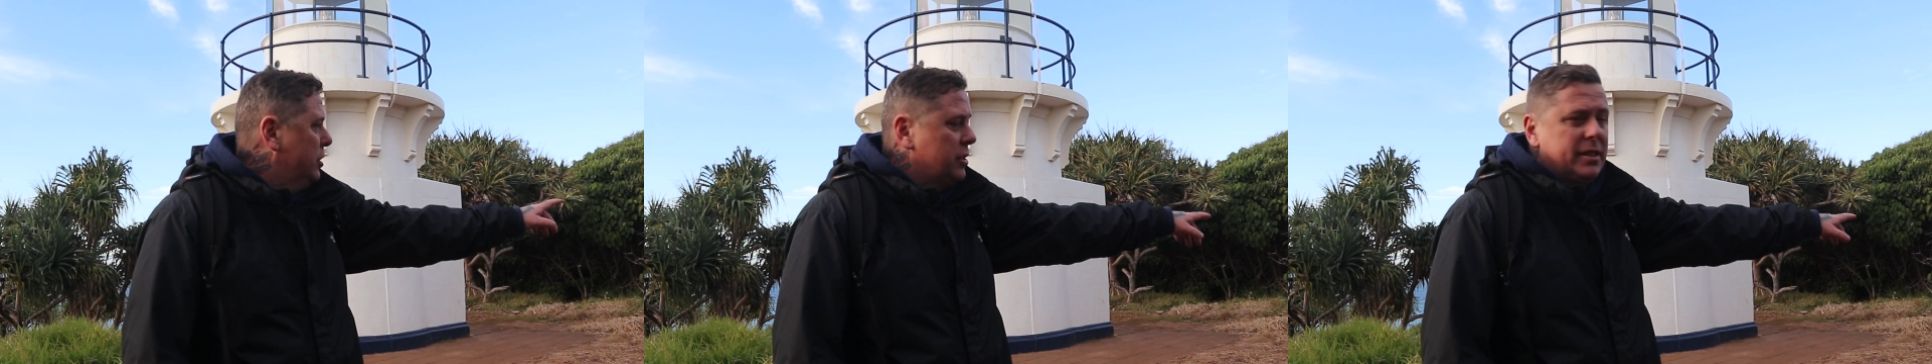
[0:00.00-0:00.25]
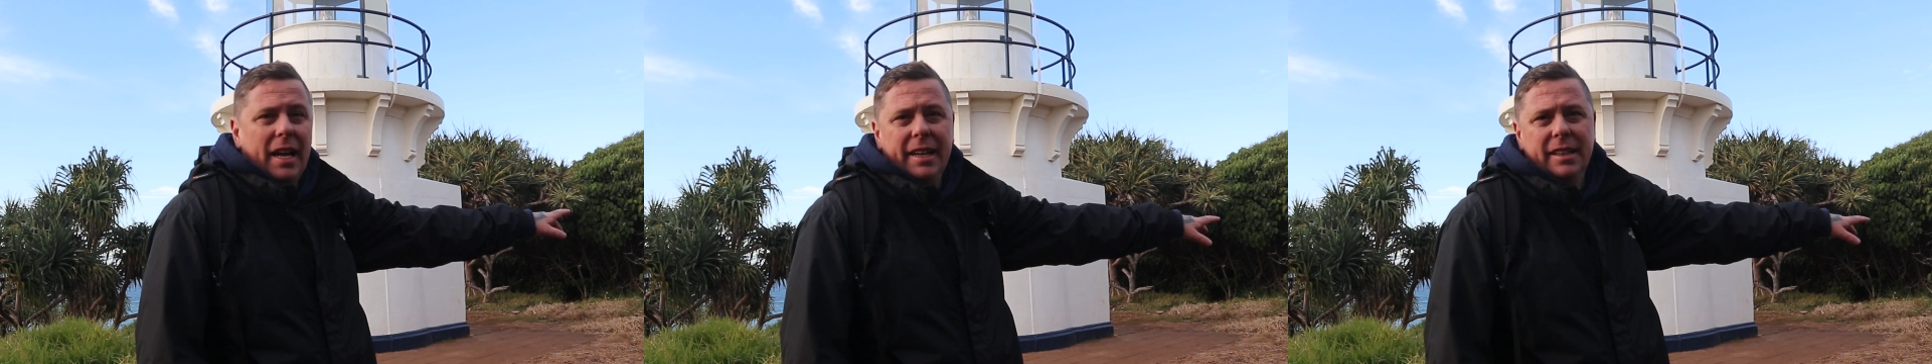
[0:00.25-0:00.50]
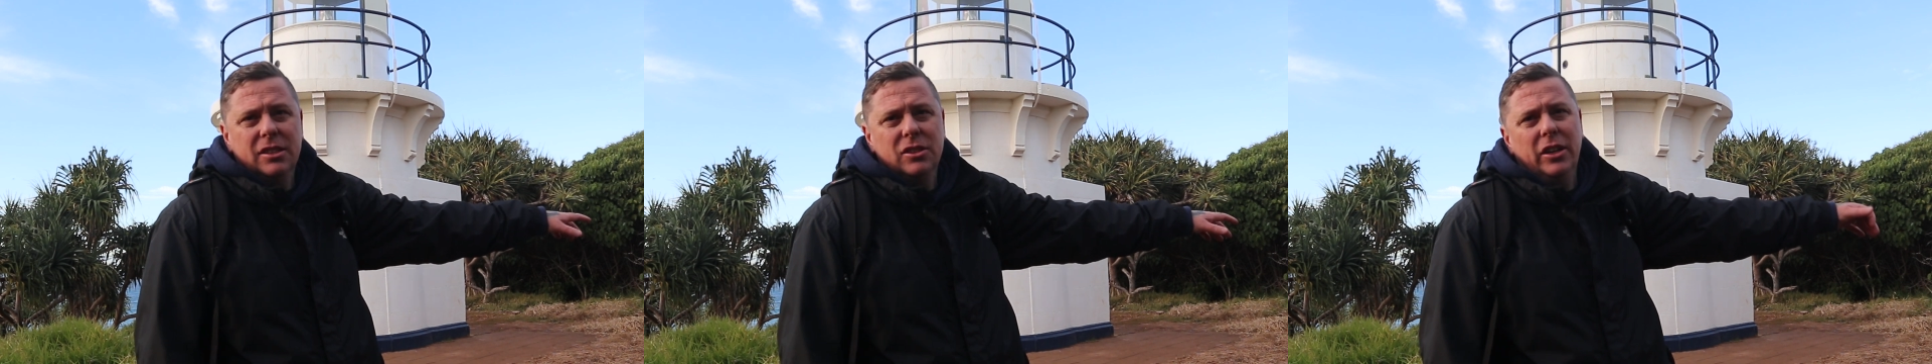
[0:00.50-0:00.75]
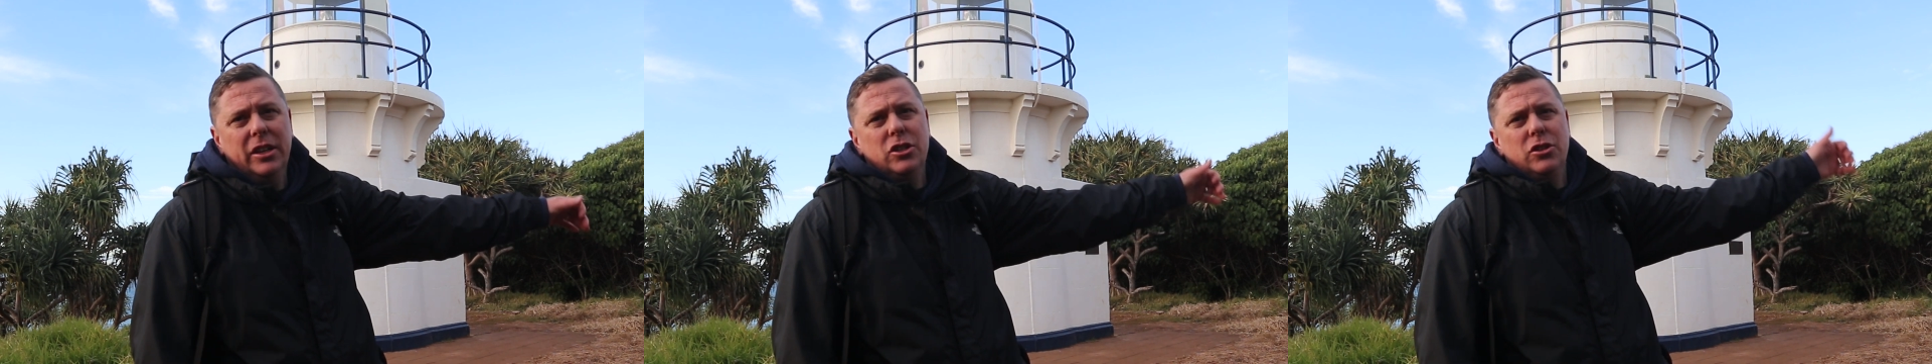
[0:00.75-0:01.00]
standing this
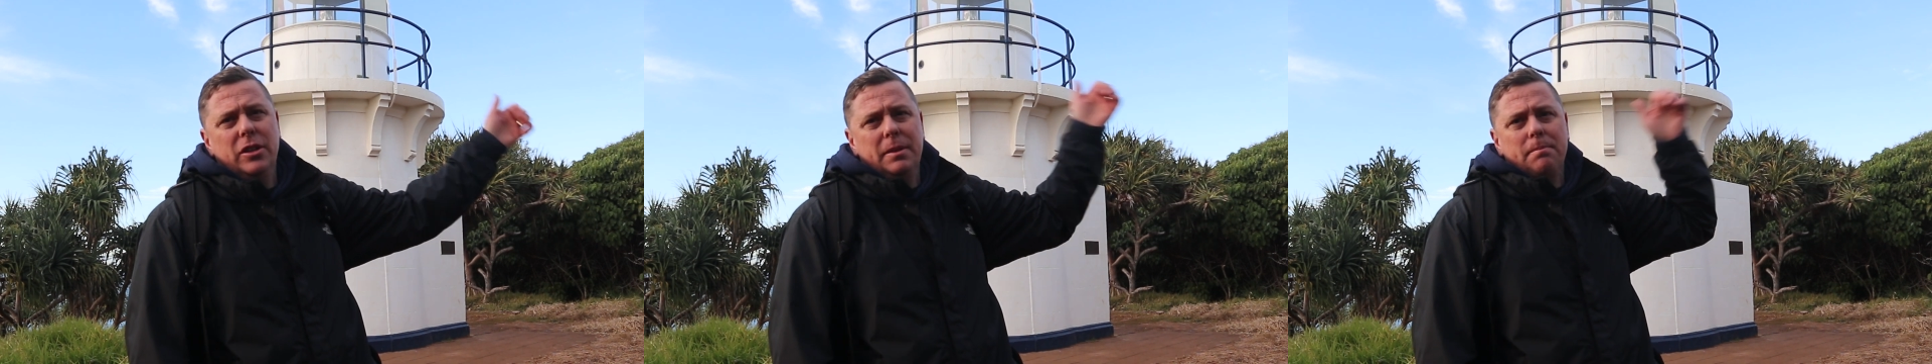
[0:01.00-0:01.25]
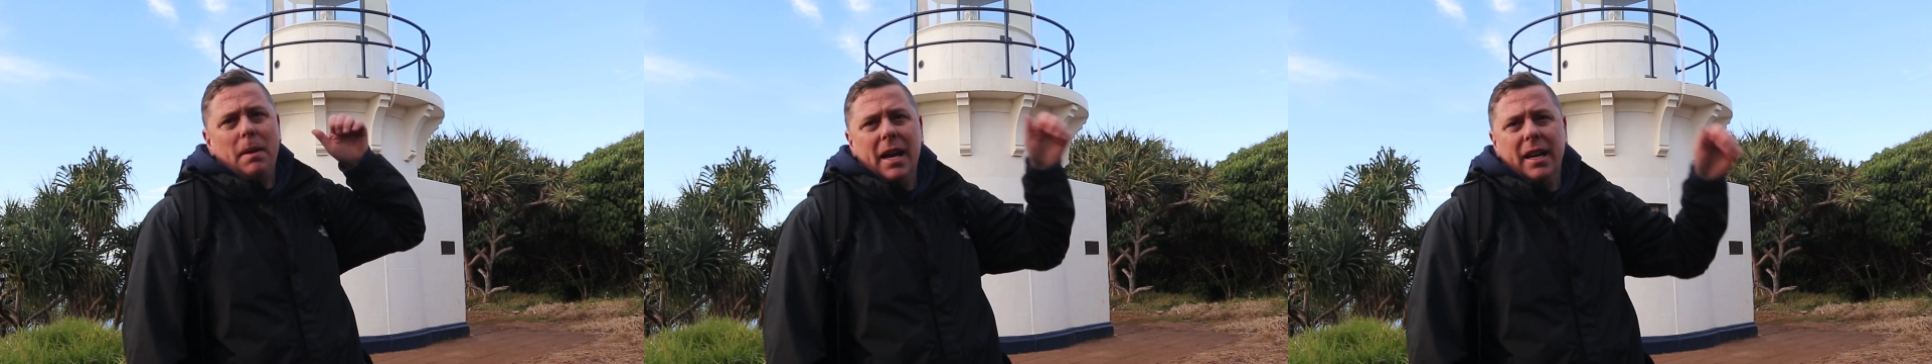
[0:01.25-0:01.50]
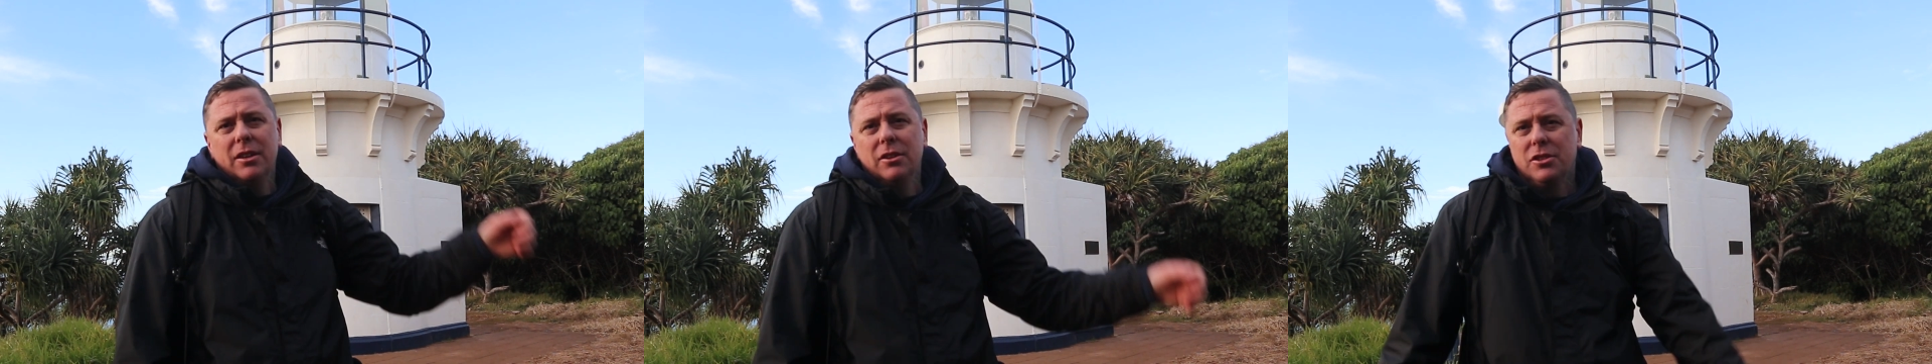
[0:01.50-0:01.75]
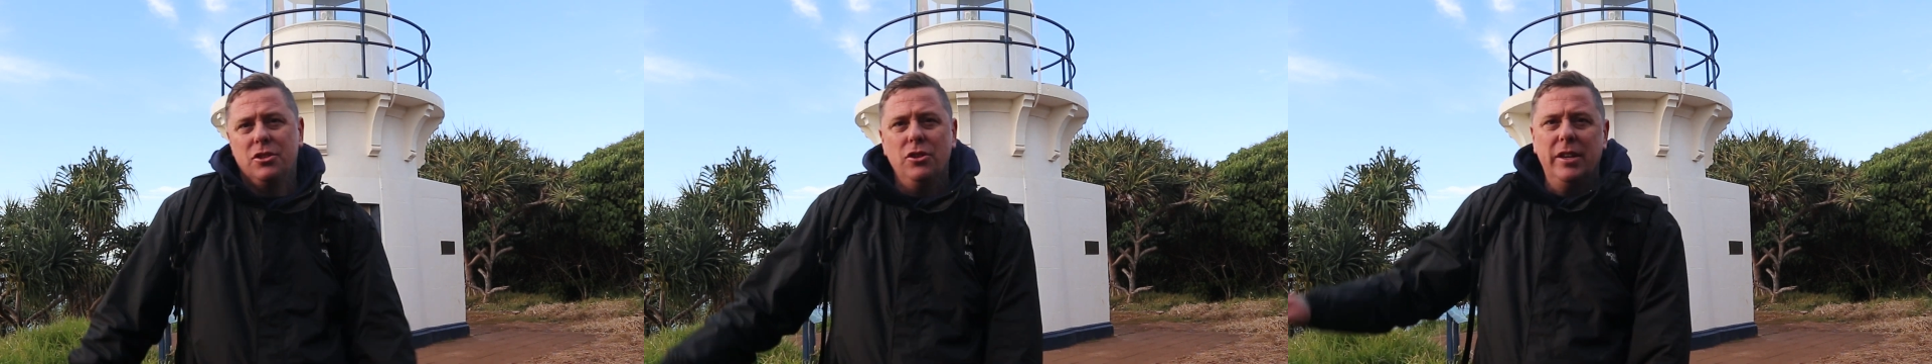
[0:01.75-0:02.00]
side and shooting back, you're
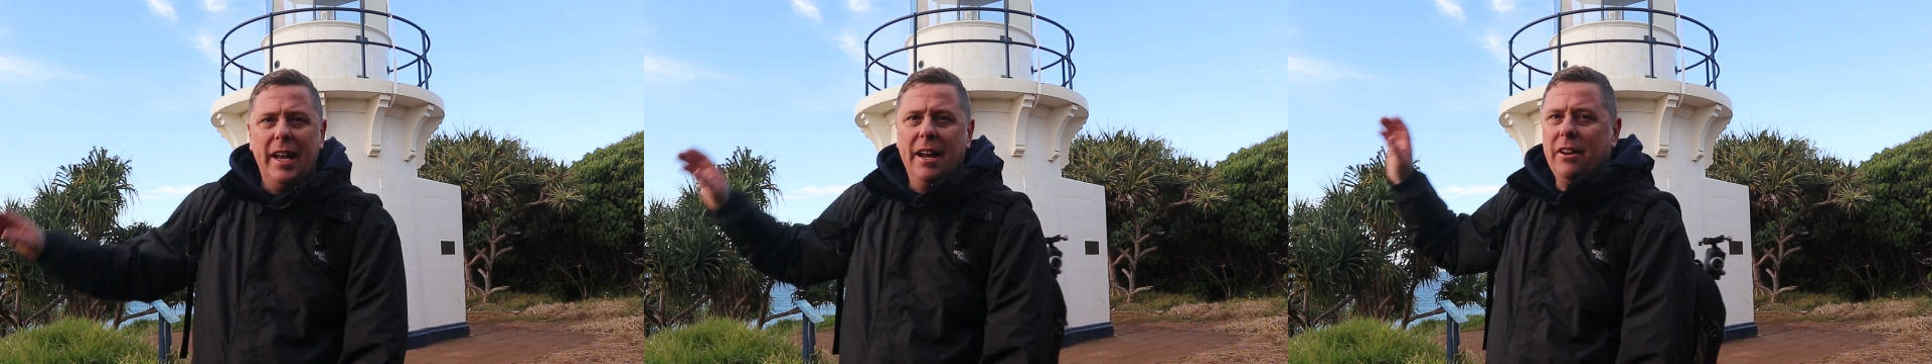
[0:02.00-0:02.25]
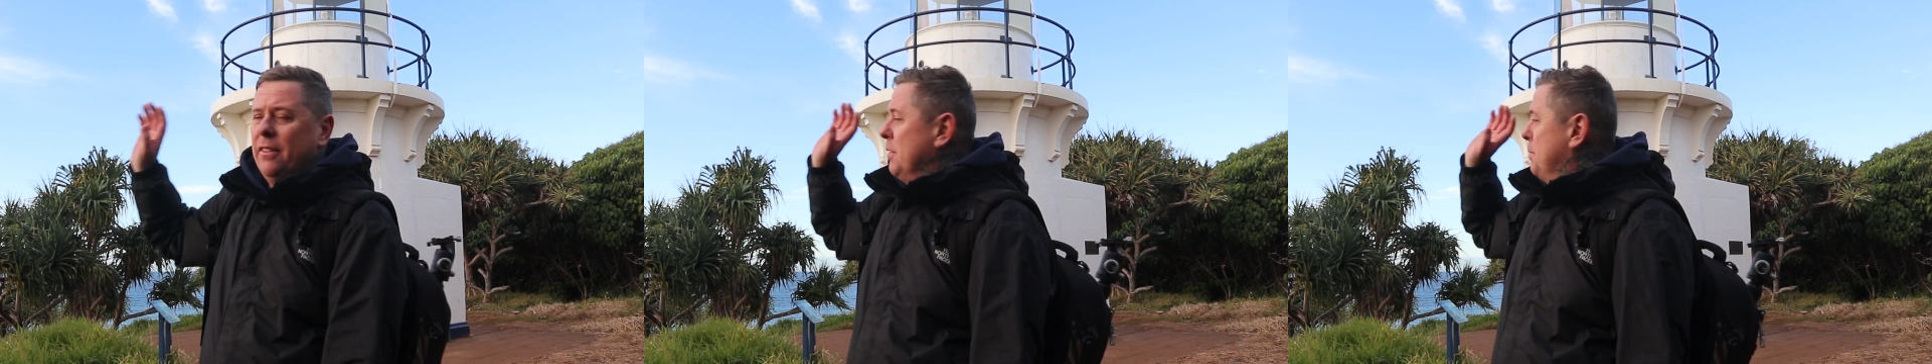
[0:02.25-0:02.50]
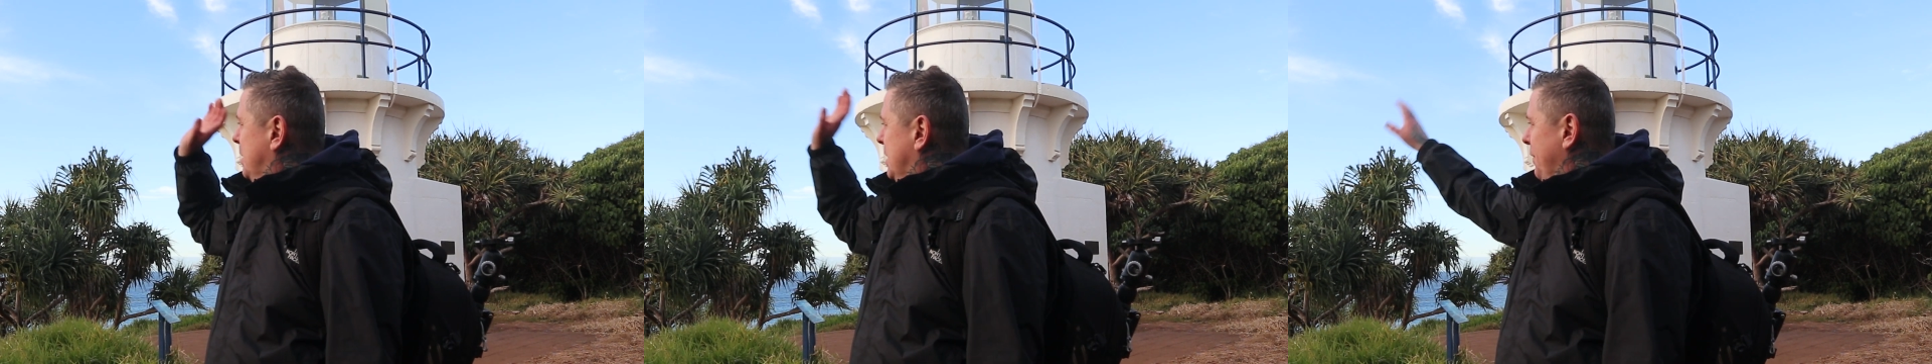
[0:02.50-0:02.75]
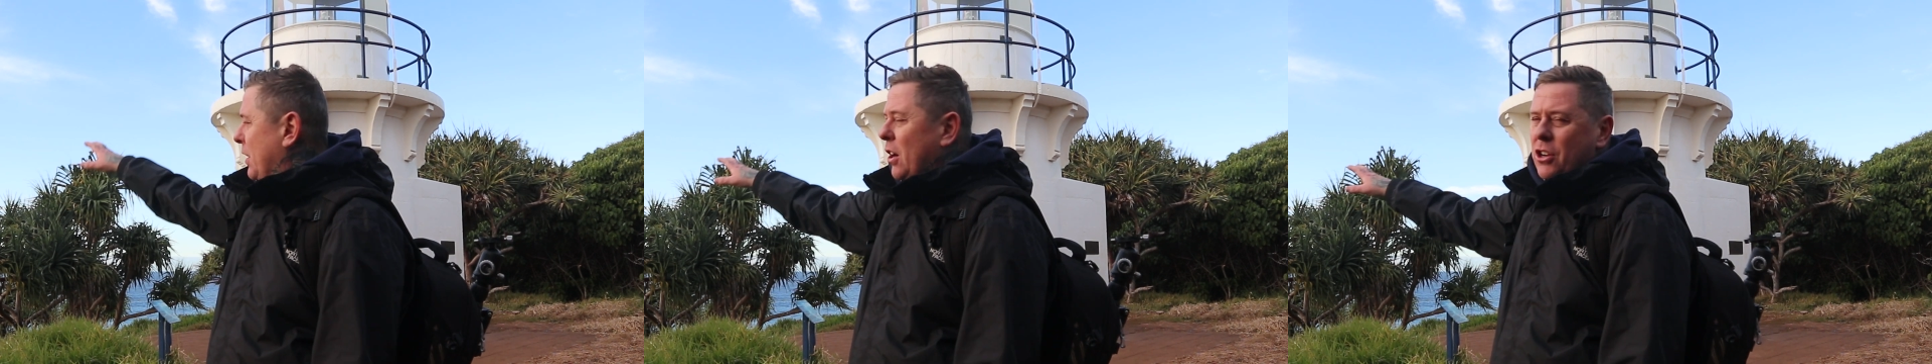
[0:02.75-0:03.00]
shooting out over the
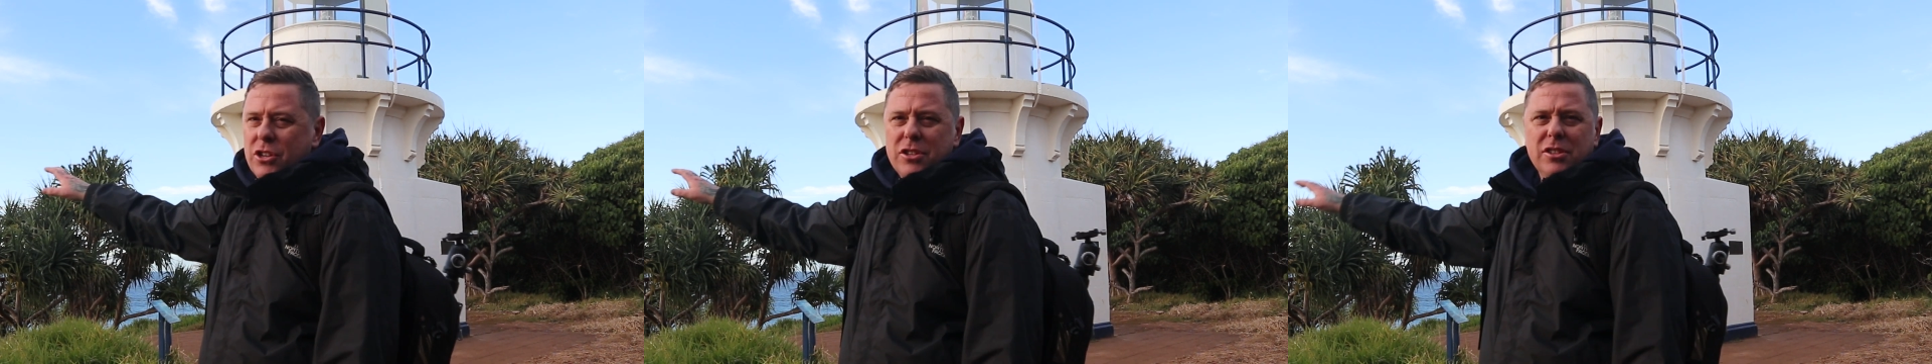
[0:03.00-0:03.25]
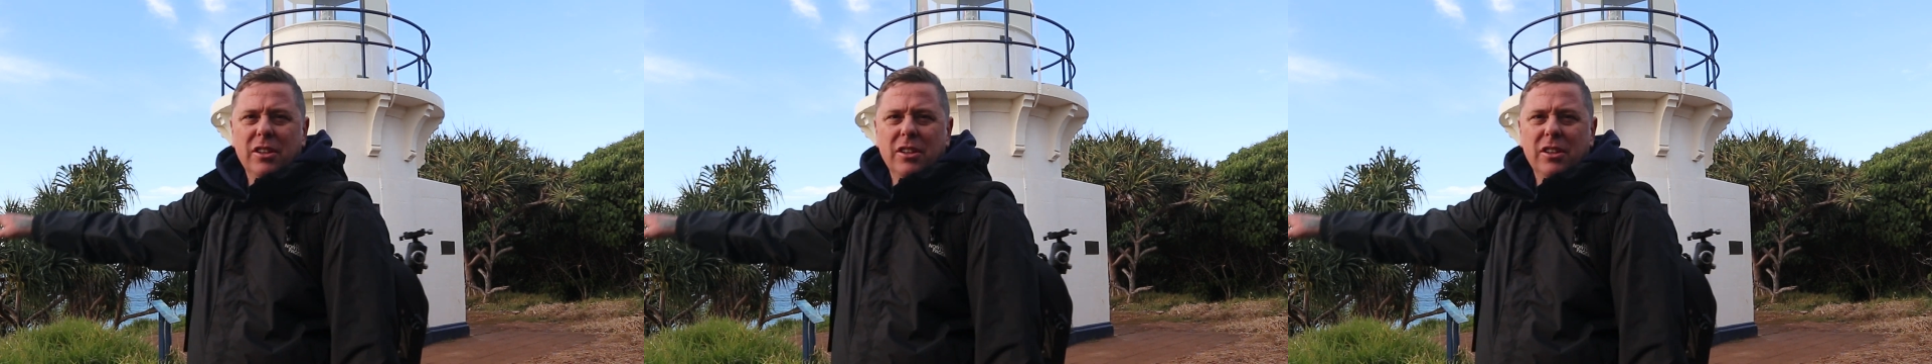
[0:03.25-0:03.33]
Pacific Ocean,